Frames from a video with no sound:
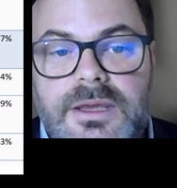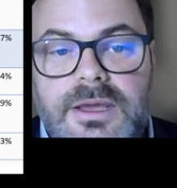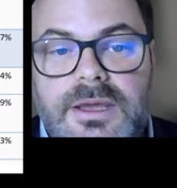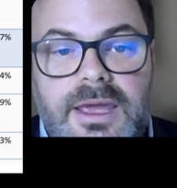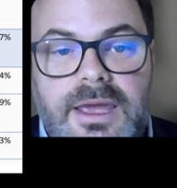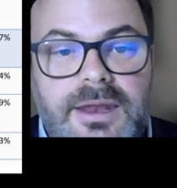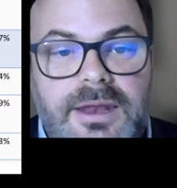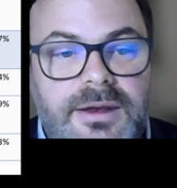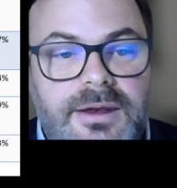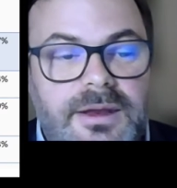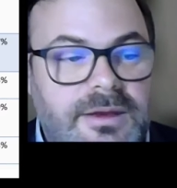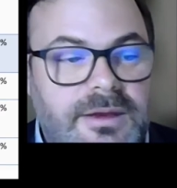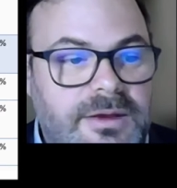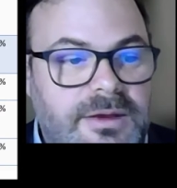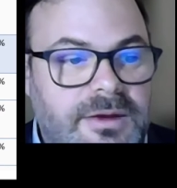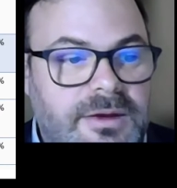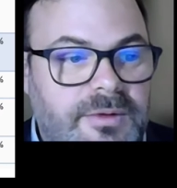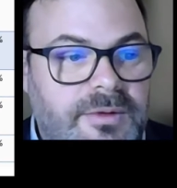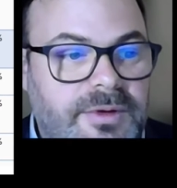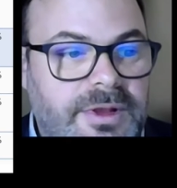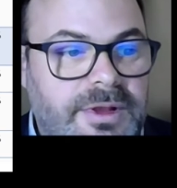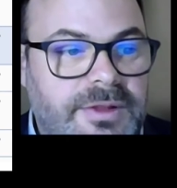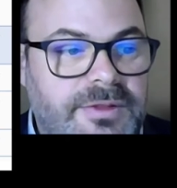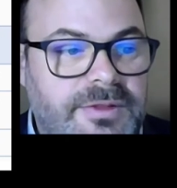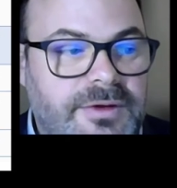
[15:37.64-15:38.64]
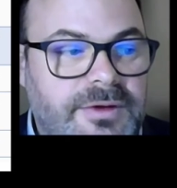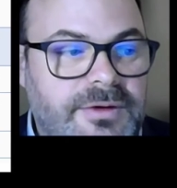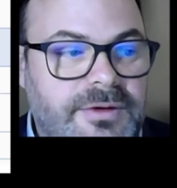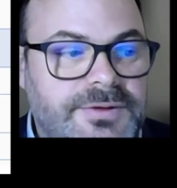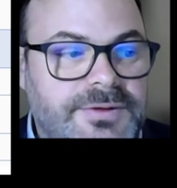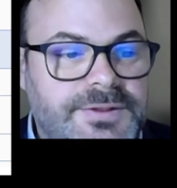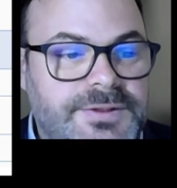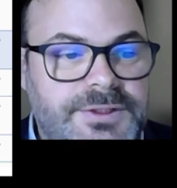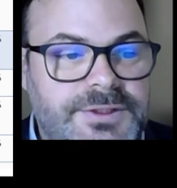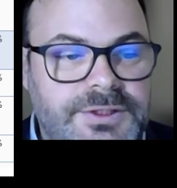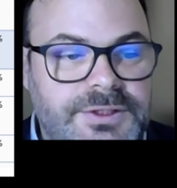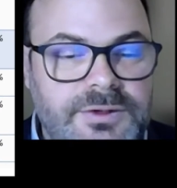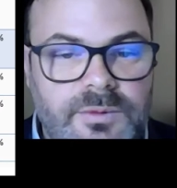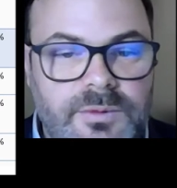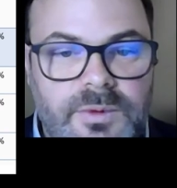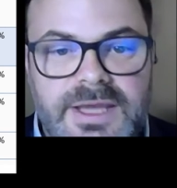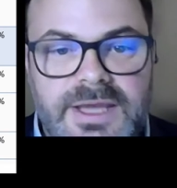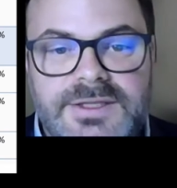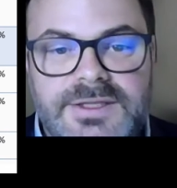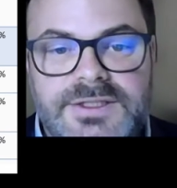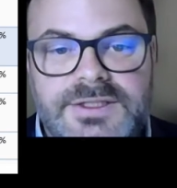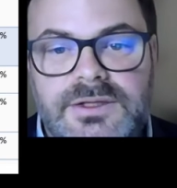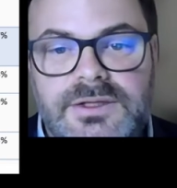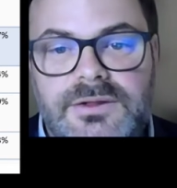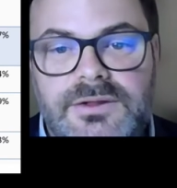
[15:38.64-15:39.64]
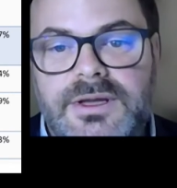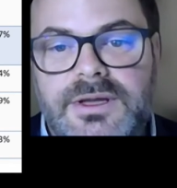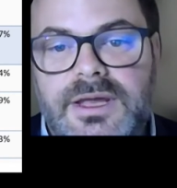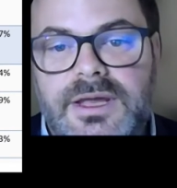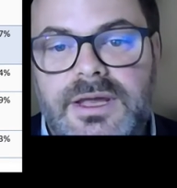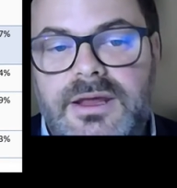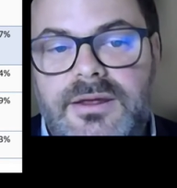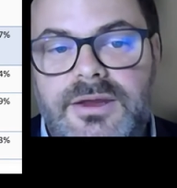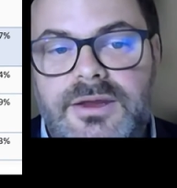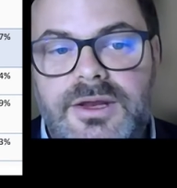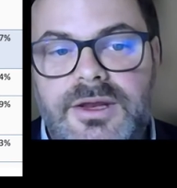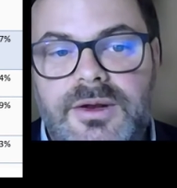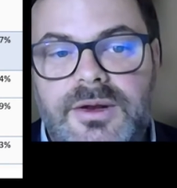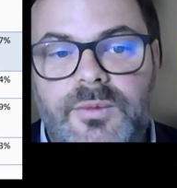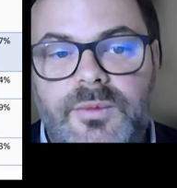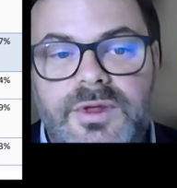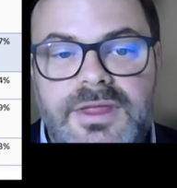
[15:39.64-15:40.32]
And, there's two ways to look at it.